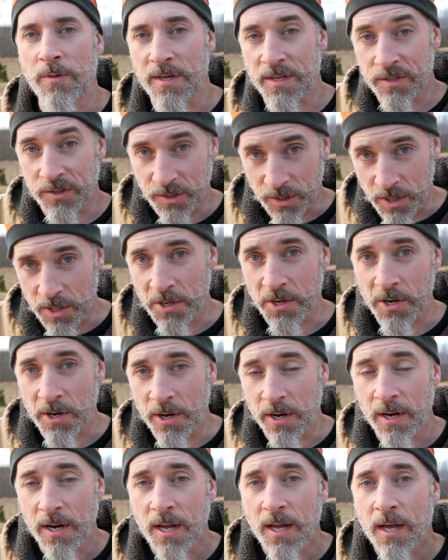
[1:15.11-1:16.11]
this
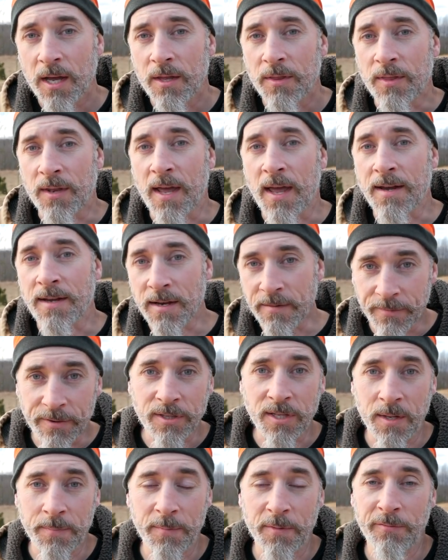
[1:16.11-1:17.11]
year that I had never
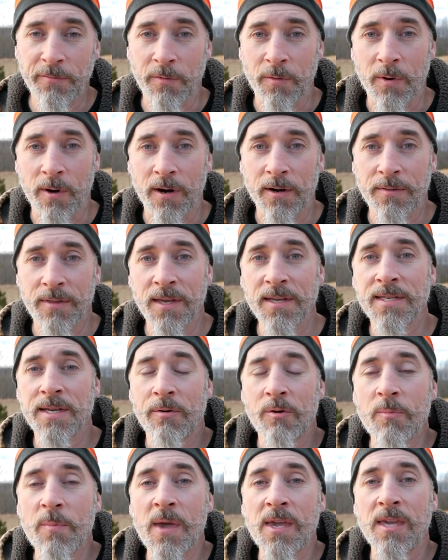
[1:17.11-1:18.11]
done before, things that
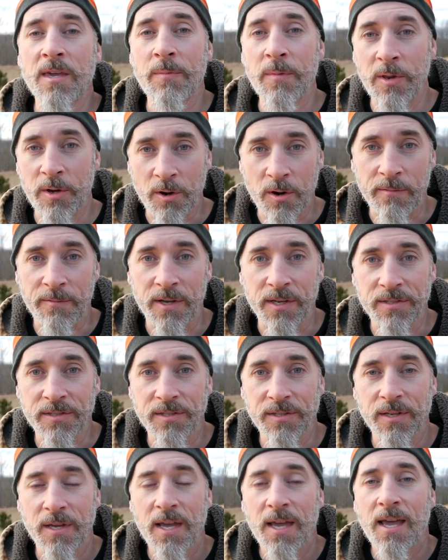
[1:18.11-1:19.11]
were making me
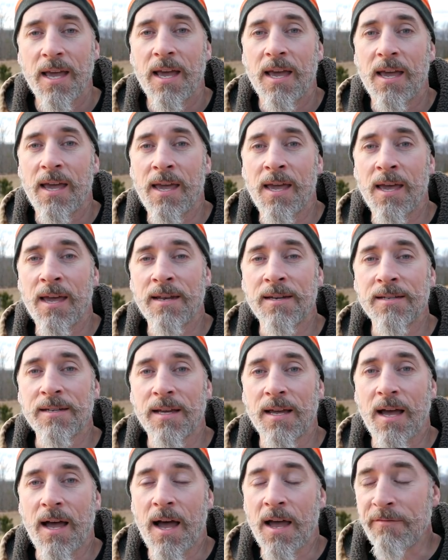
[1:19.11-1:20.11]
nervous. And
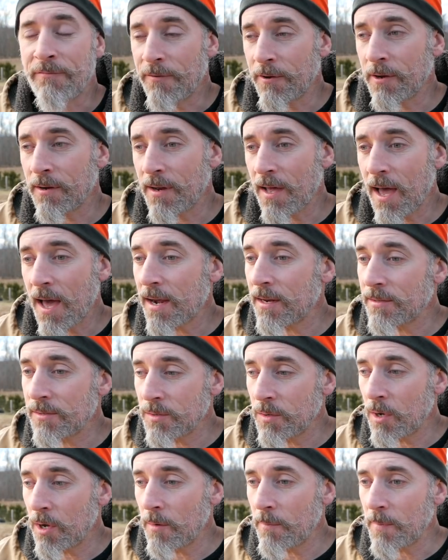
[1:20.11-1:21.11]
I figured out how to
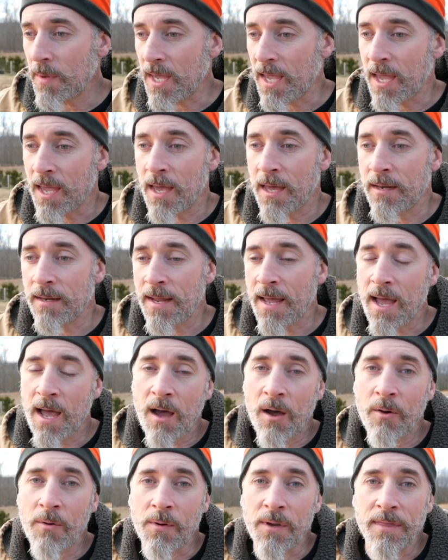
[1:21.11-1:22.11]
do them, and
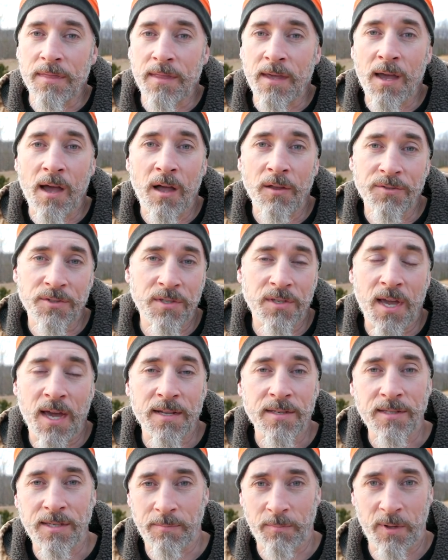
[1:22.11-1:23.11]
now they all just
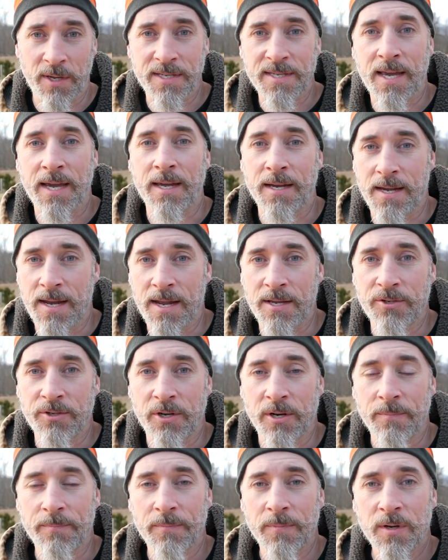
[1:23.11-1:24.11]
kind of seem like second
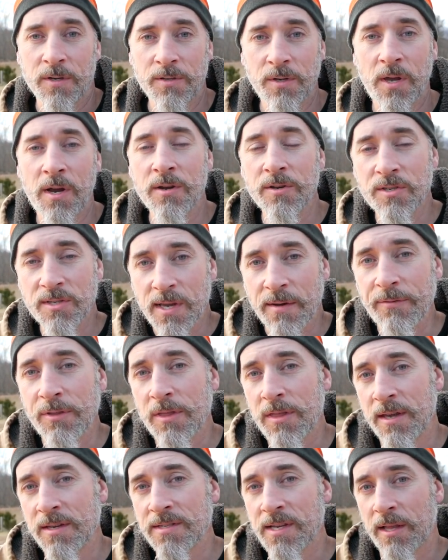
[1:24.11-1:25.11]
nature. So here's
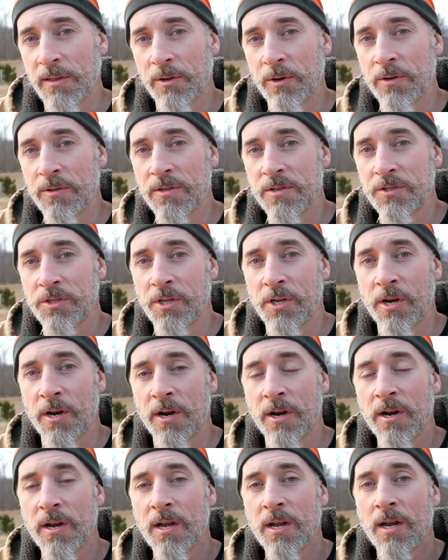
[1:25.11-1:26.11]
seven things I learned this
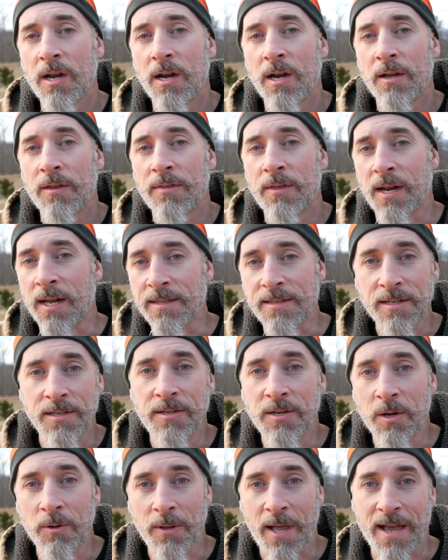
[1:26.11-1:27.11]
year that I
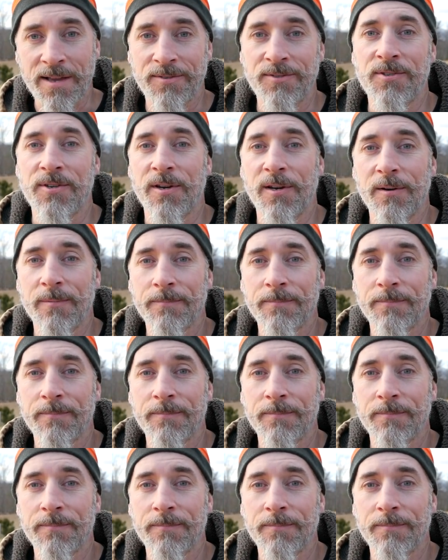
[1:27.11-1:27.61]
didn't know last year.